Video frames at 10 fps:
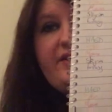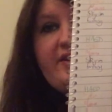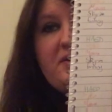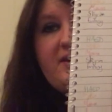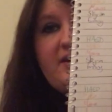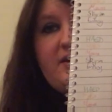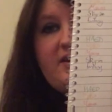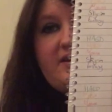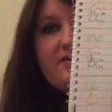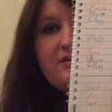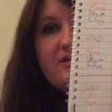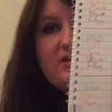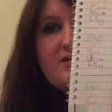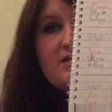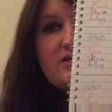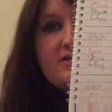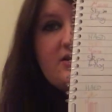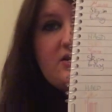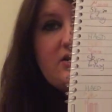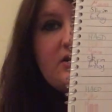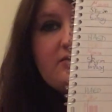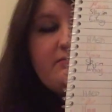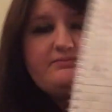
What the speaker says: so I haven't started stitching yet.